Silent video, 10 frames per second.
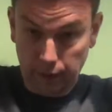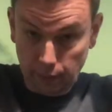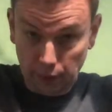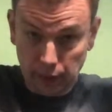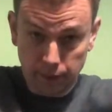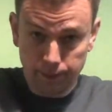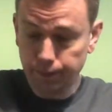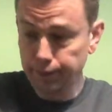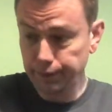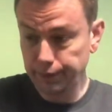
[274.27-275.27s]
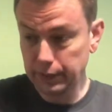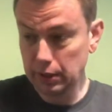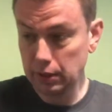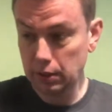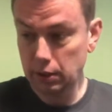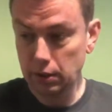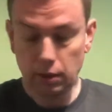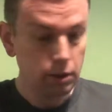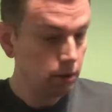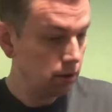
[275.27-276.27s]
There we go.
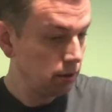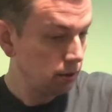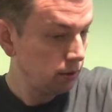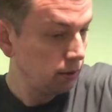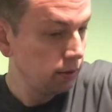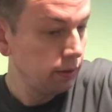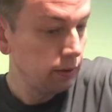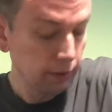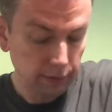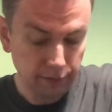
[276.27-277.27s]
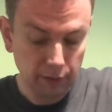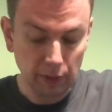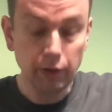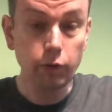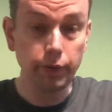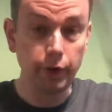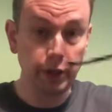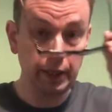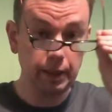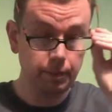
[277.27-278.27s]
Let's see what else we've got
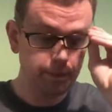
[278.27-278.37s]
in here.